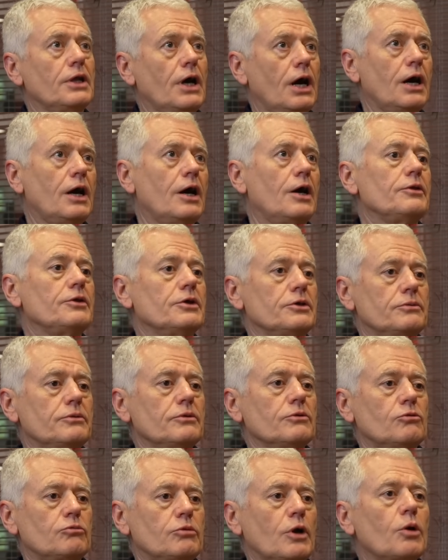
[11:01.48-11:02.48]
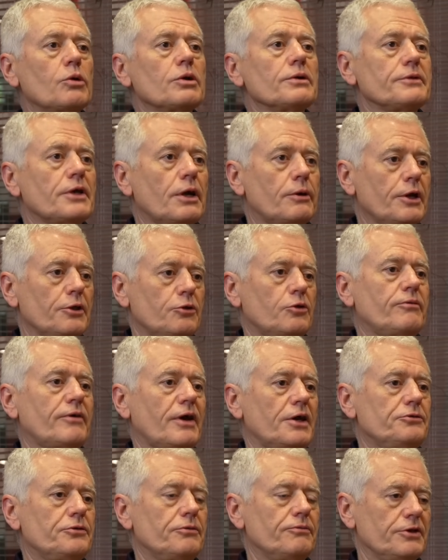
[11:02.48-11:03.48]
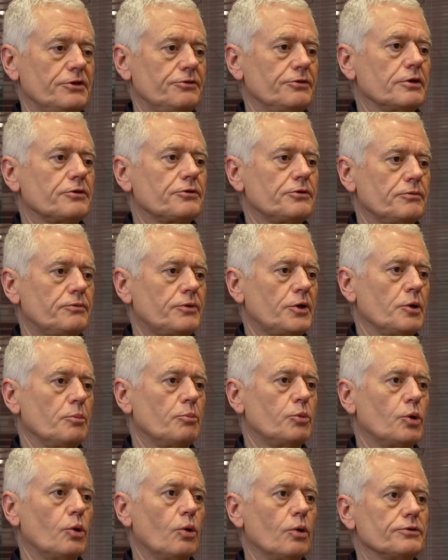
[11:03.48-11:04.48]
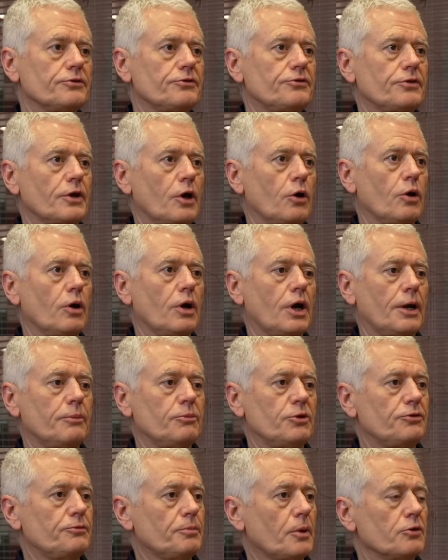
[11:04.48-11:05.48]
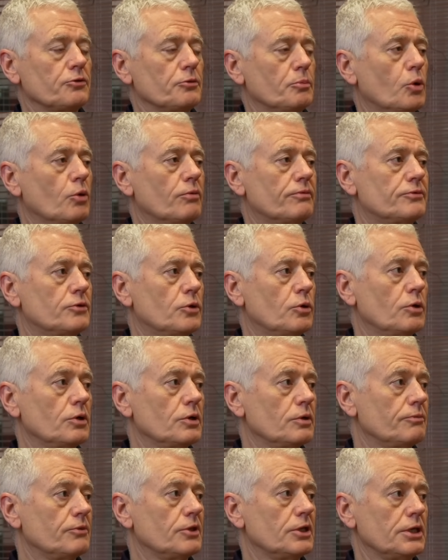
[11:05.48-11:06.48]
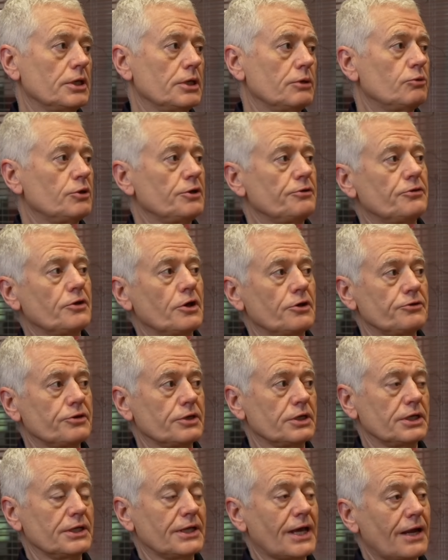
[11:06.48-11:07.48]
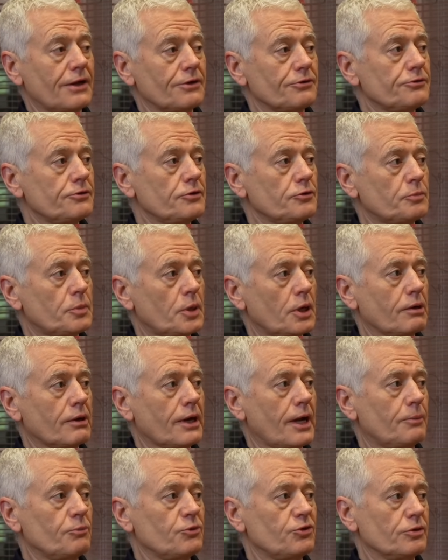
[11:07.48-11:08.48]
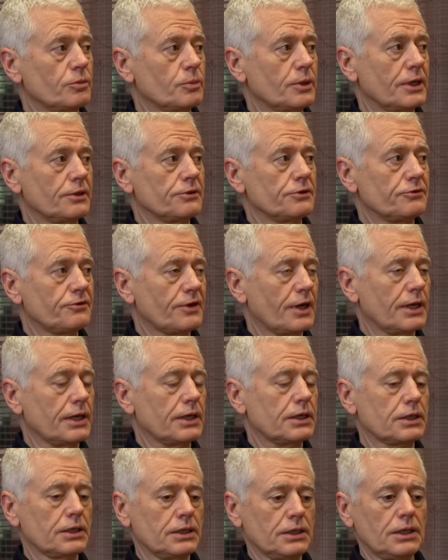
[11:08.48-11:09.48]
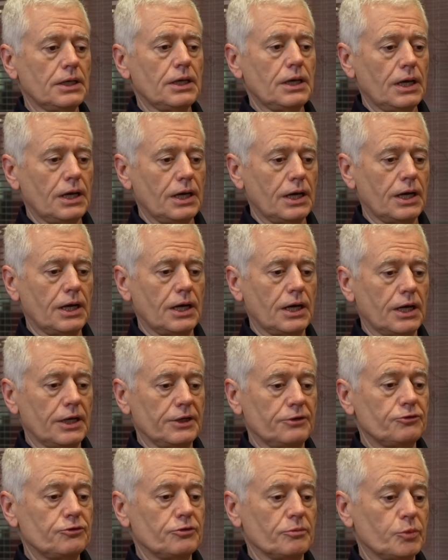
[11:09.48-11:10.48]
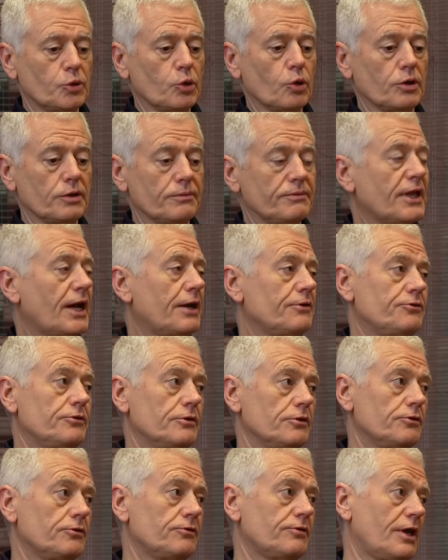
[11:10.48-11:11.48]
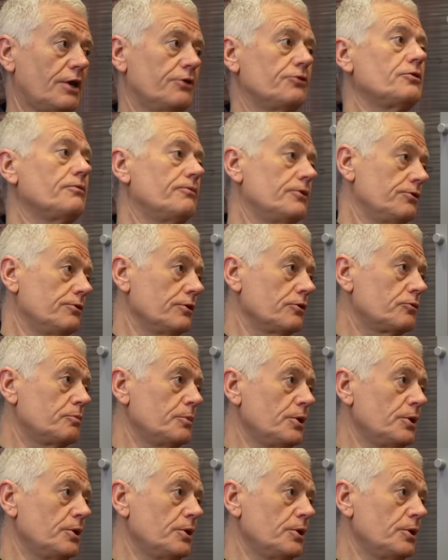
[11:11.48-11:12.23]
uh, the role of Director of Astrophysics is very broad. So I'm responsible for all of the research and analysis programs that we undertake uh, in support of NASA's astrophysics